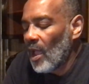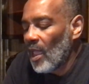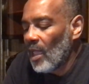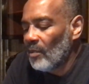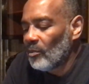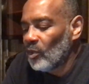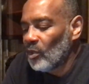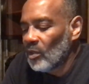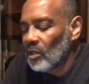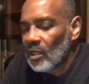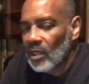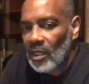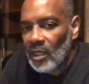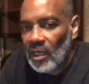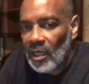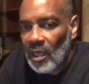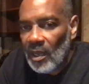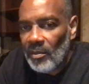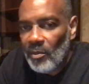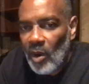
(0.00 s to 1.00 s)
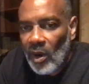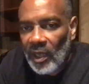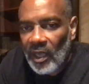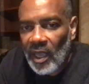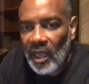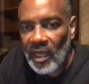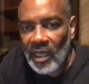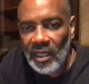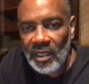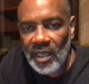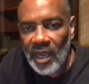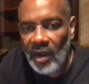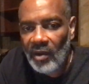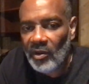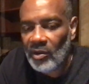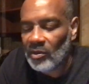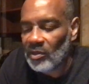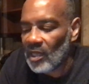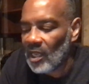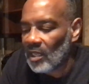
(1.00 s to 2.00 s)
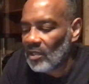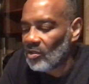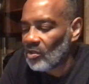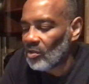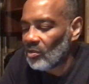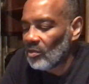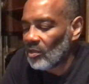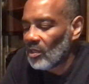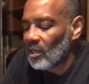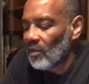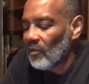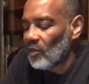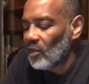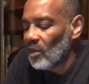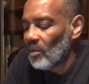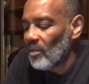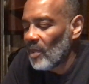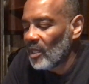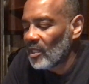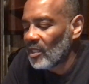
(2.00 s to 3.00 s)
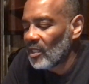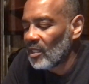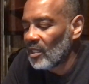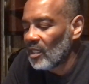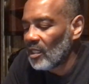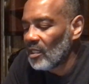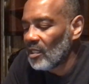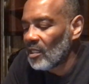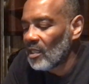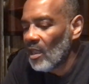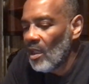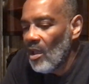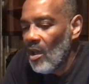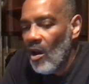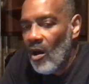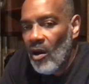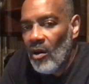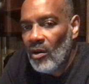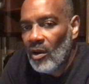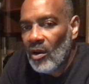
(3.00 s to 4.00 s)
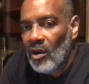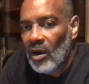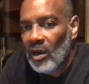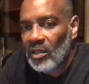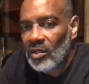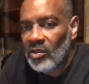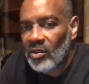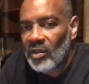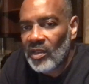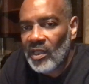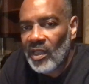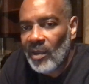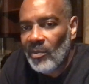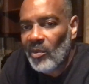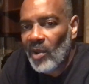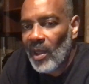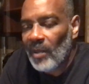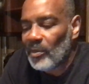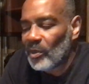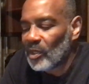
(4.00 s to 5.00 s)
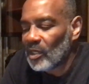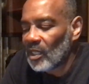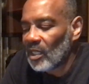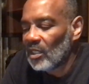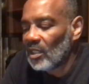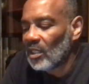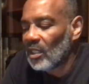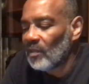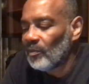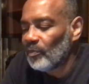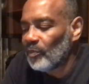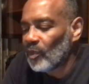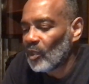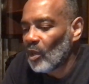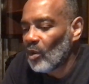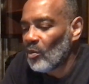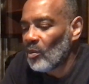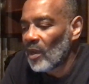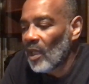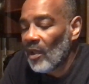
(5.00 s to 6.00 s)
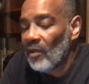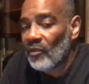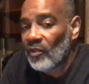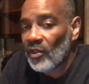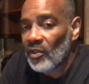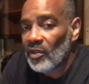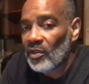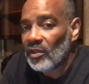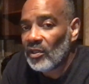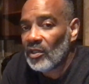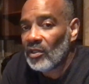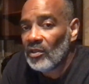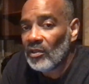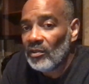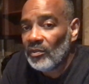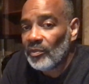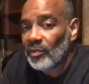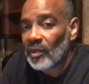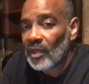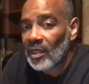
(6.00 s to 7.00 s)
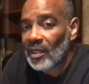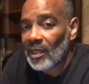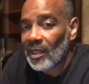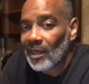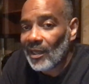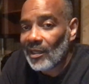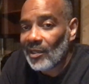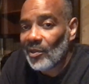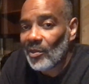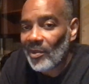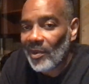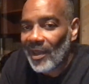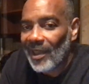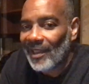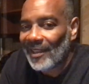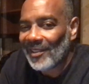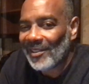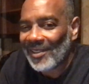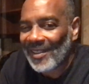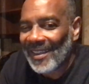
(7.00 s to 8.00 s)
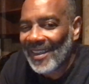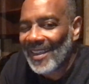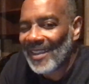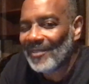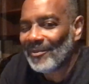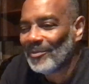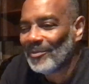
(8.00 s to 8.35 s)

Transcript: I am using the uh, Marchetti Tarot deck to deliver your messages. All cards are in the upright position. So without further ado, let's get underway. Okay.